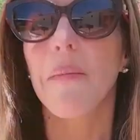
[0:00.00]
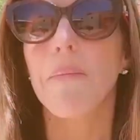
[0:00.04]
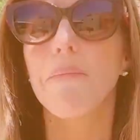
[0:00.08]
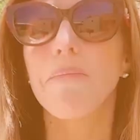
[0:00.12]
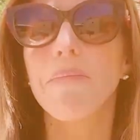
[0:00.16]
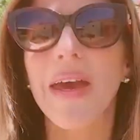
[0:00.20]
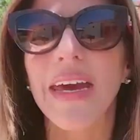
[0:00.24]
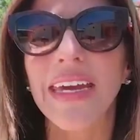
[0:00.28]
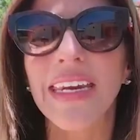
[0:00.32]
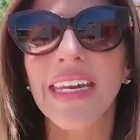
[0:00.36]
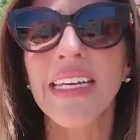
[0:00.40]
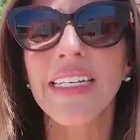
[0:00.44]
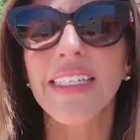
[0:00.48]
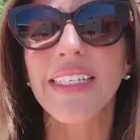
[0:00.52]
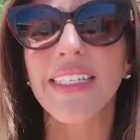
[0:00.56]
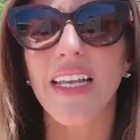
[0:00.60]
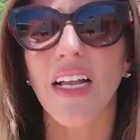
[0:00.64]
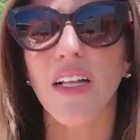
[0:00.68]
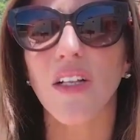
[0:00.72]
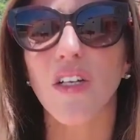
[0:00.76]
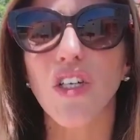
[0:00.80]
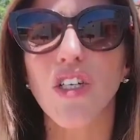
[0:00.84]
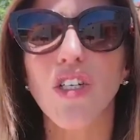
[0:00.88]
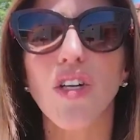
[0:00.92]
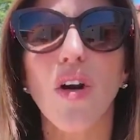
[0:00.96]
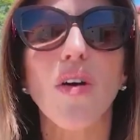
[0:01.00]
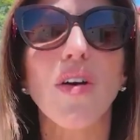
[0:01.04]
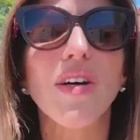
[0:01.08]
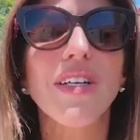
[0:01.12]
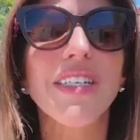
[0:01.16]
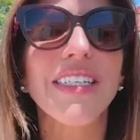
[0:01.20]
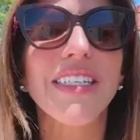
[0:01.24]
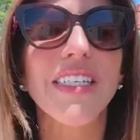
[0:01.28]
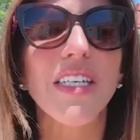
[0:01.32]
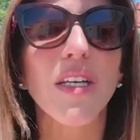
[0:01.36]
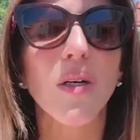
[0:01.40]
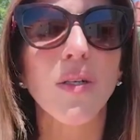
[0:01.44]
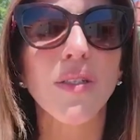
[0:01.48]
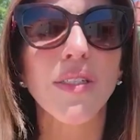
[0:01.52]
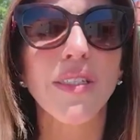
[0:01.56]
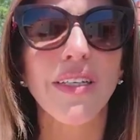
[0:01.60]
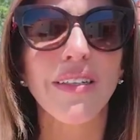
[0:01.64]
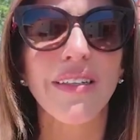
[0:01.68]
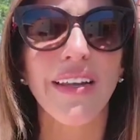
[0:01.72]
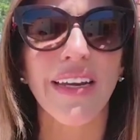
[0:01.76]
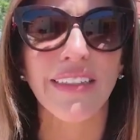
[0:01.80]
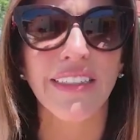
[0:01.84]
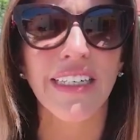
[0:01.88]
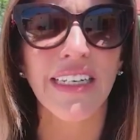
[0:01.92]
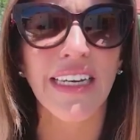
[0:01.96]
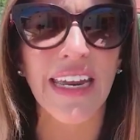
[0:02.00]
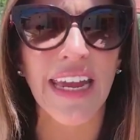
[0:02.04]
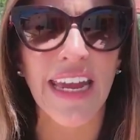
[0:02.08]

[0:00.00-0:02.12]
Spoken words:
Many sellers are still selecting